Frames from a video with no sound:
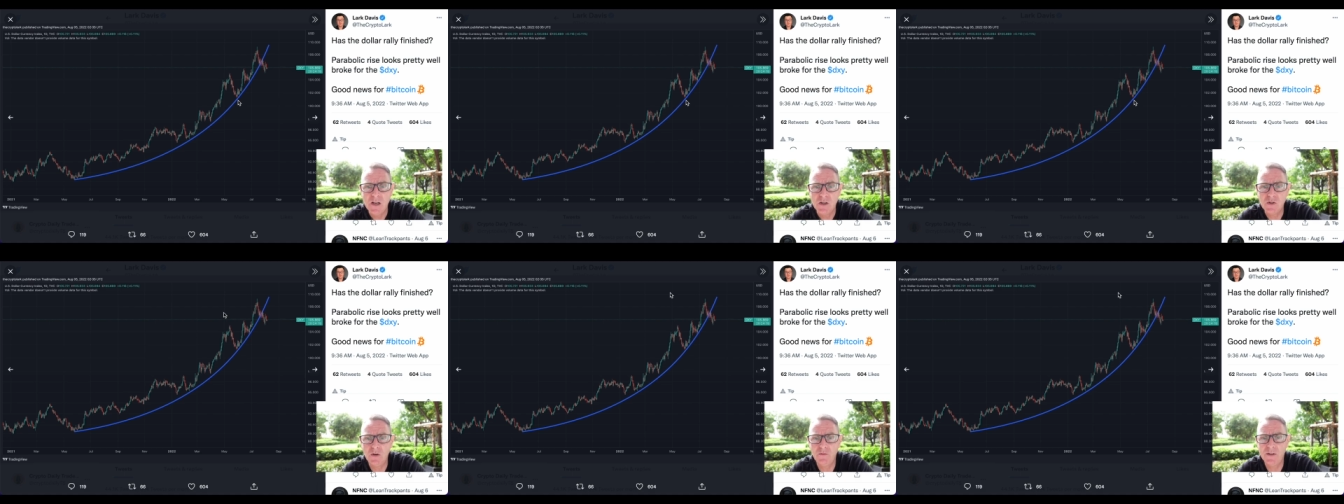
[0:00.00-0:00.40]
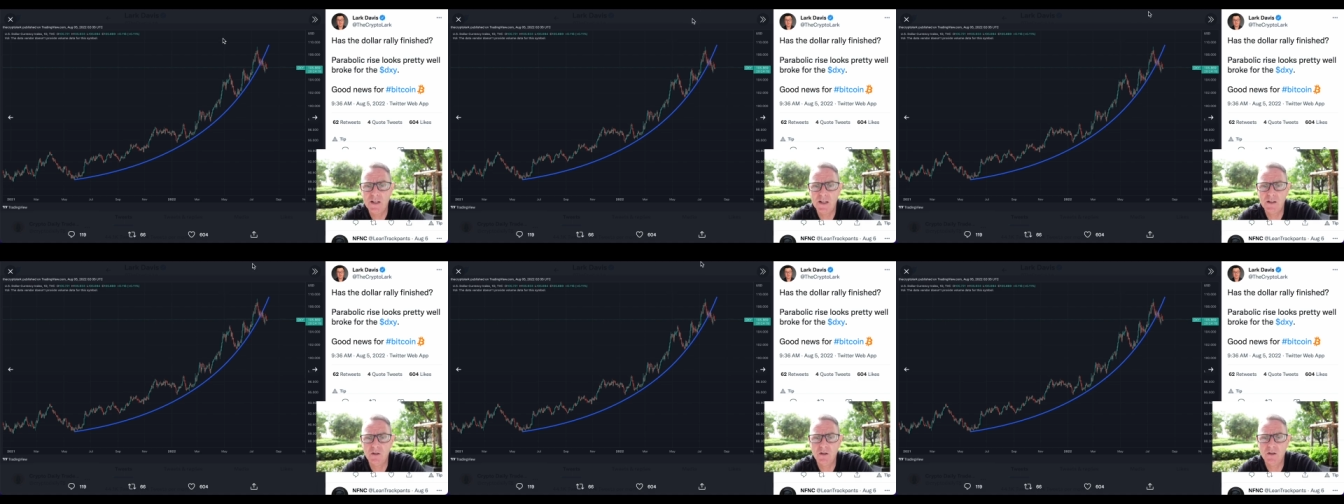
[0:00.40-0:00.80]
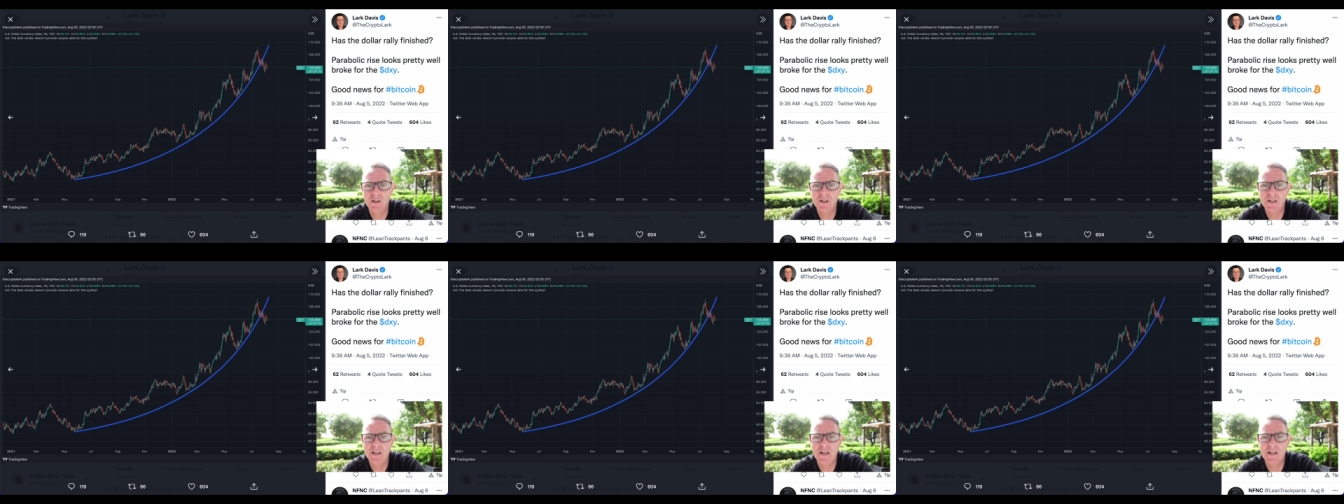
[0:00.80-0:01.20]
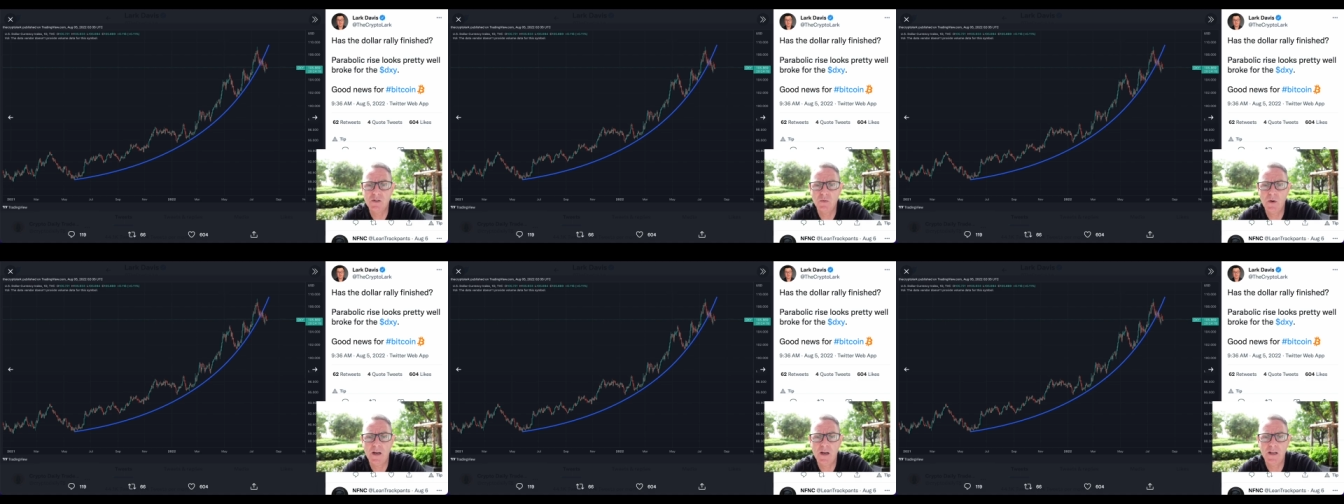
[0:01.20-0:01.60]
So if we take a look at the
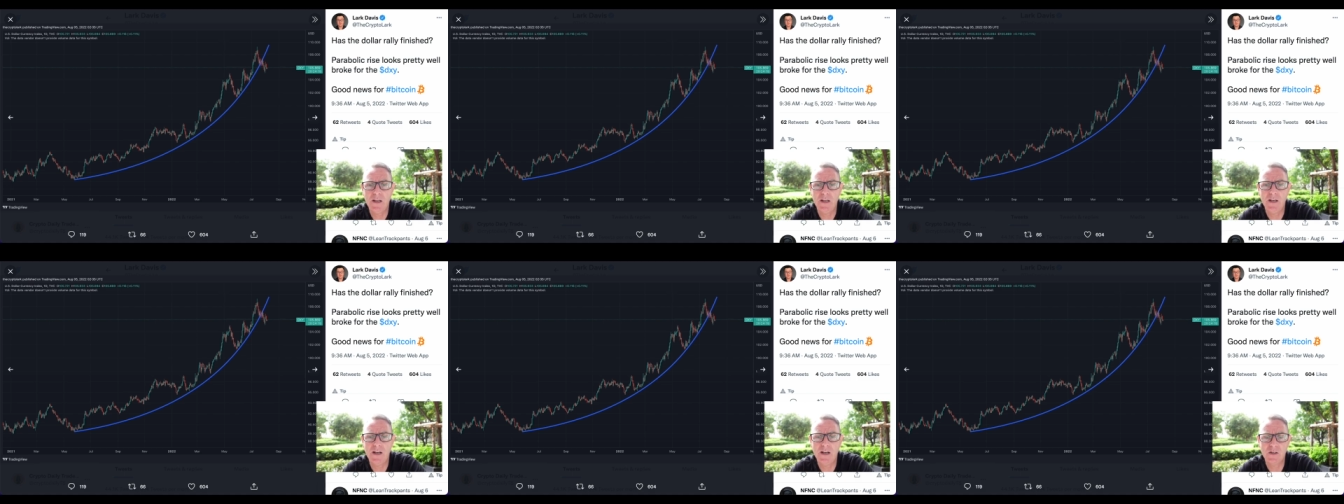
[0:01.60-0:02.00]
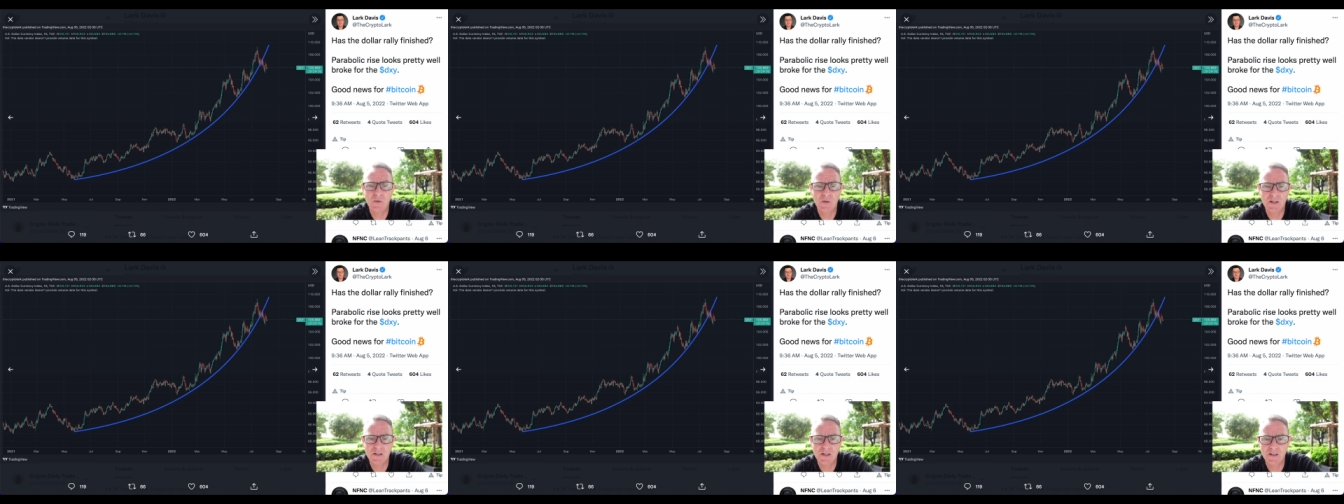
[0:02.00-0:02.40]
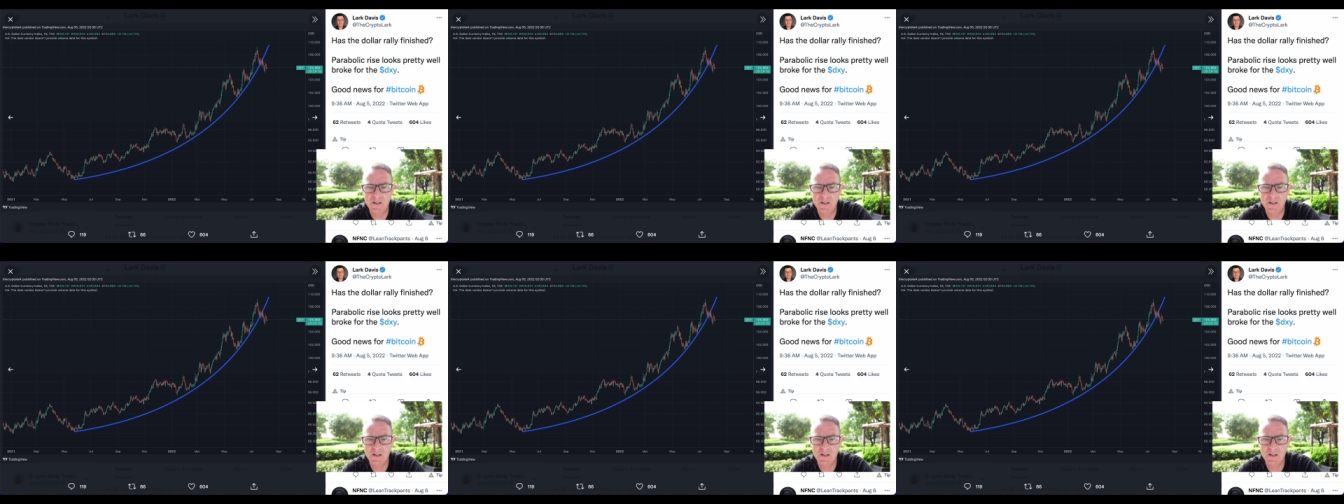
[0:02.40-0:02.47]
DXY in the house, we can see